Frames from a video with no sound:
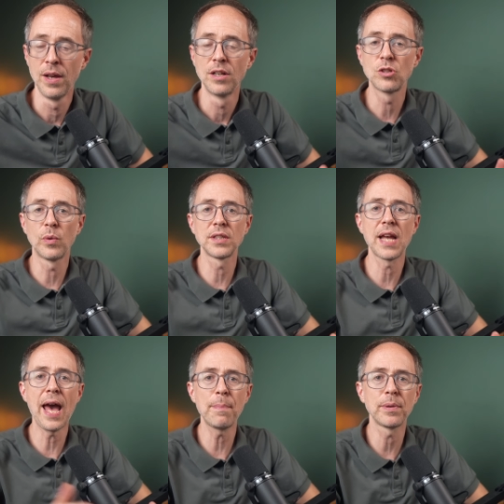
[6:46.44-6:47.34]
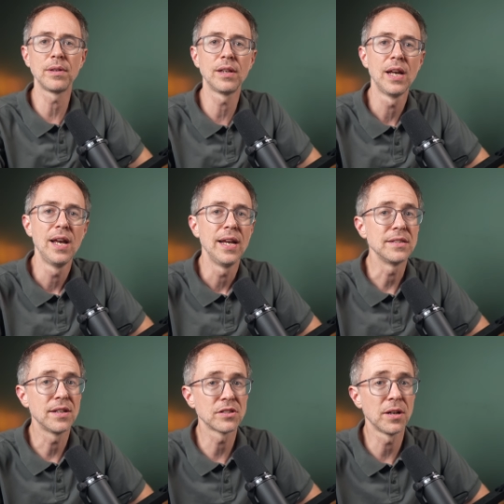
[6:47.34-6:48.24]
So, what has happened
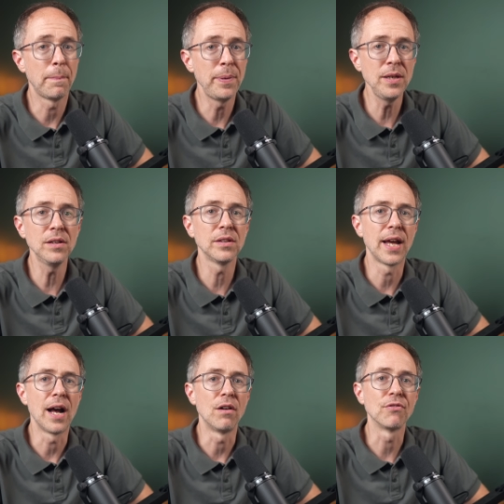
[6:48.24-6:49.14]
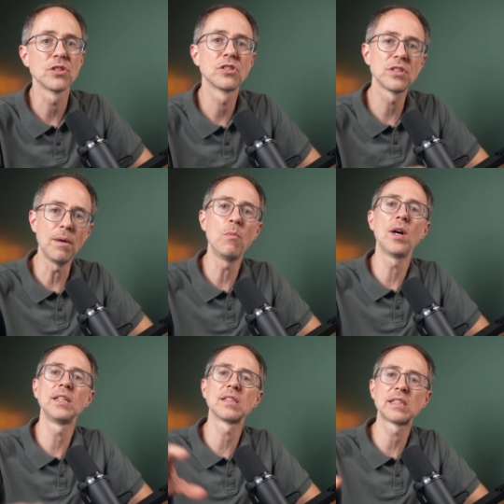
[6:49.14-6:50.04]
is there's an appeal now for
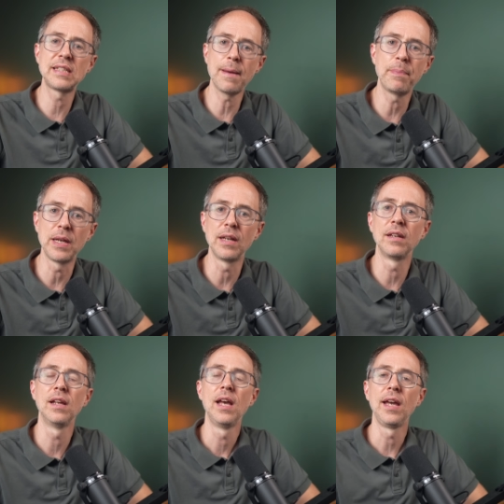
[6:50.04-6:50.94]
someone to step in